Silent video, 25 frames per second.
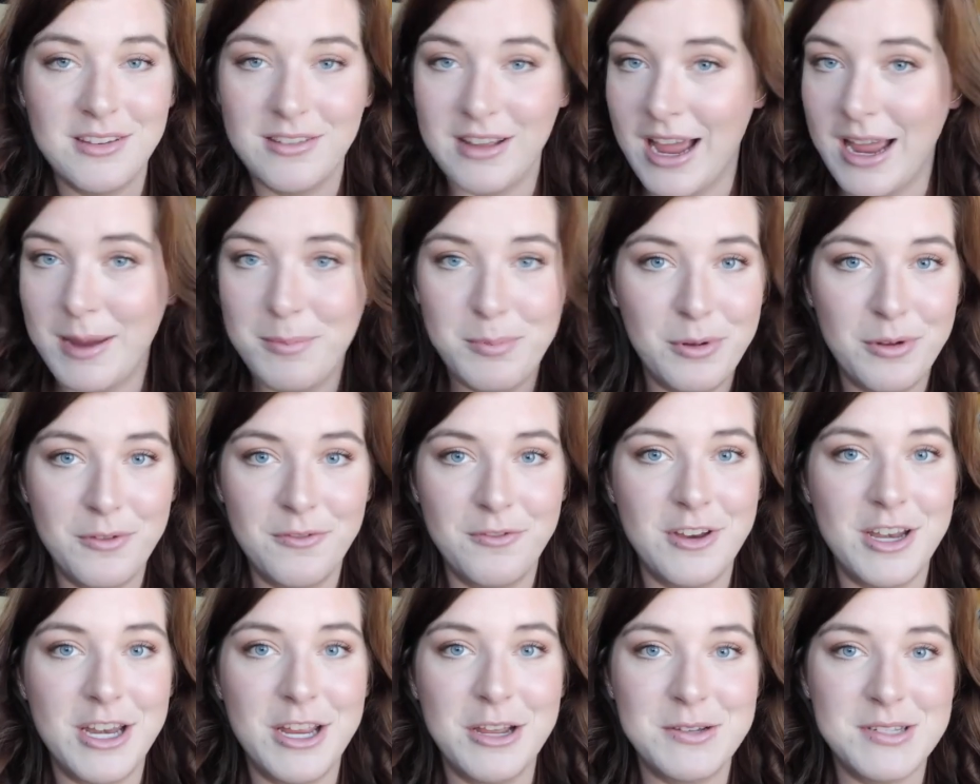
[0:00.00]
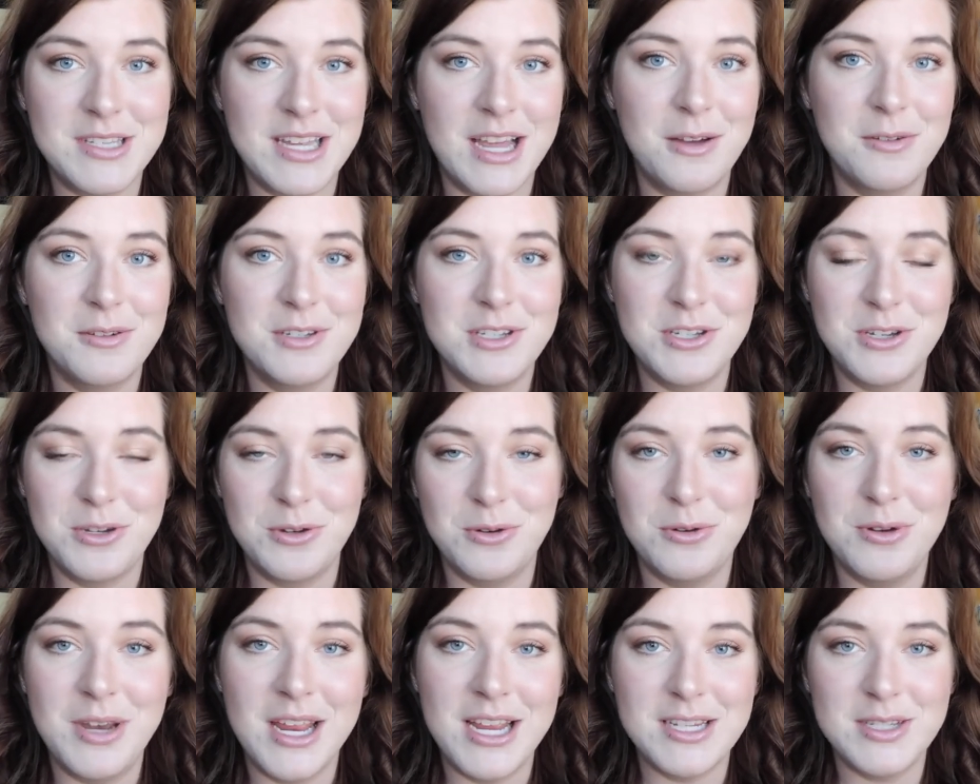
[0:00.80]
I put videos out
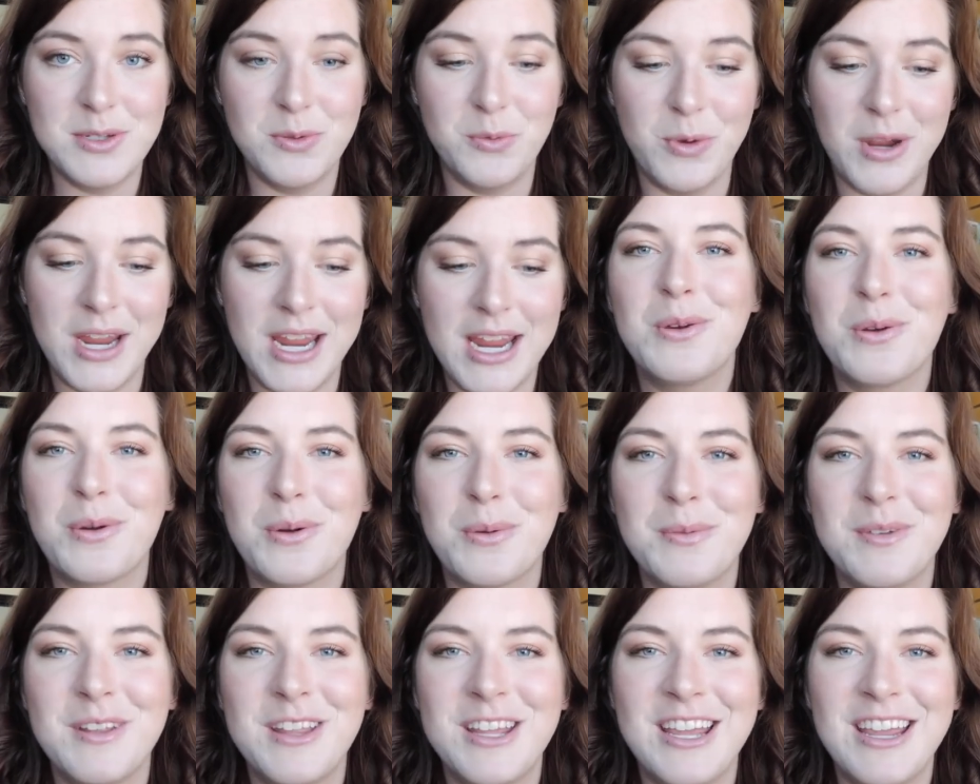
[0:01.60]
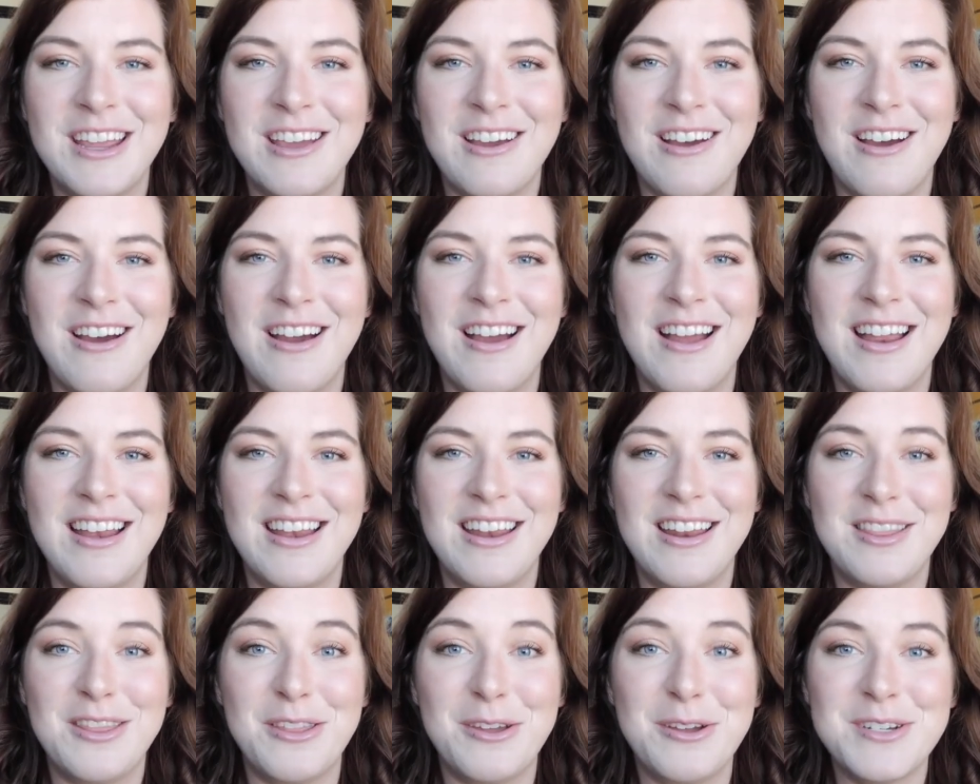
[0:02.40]
2 days a week, normally on
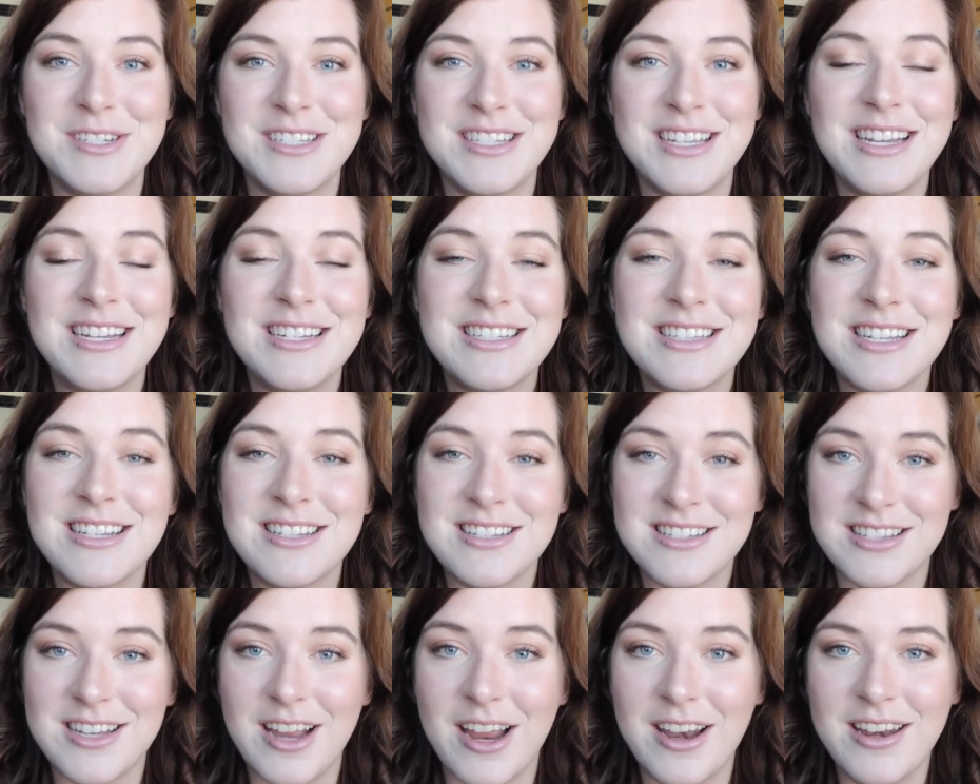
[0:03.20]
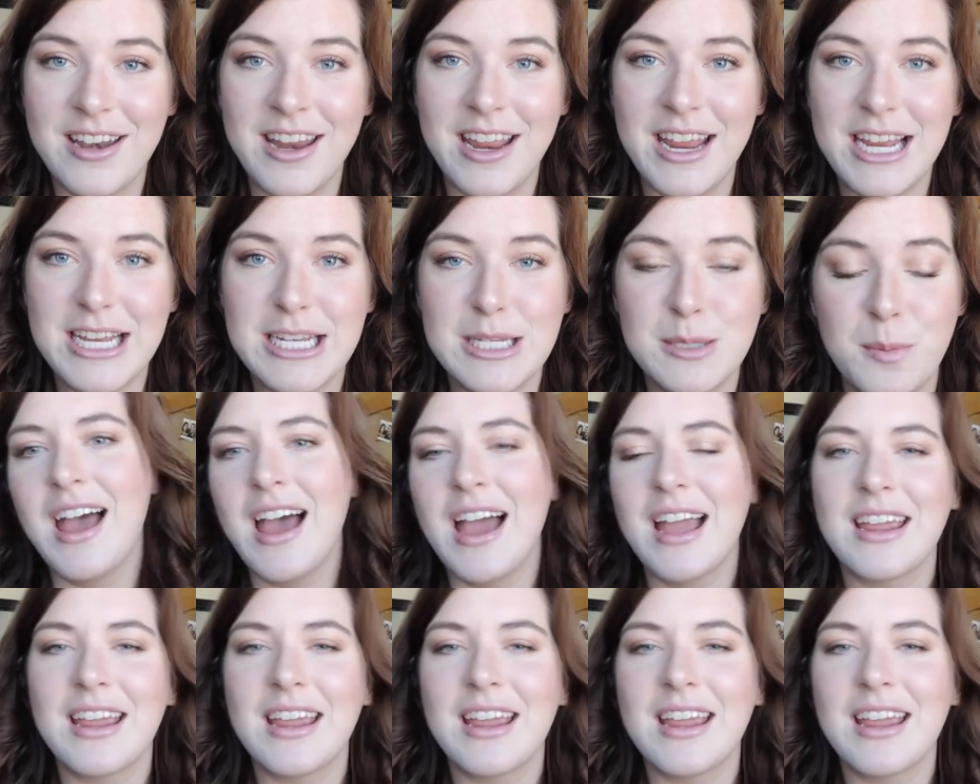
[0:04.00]
Thursdays and Sundays.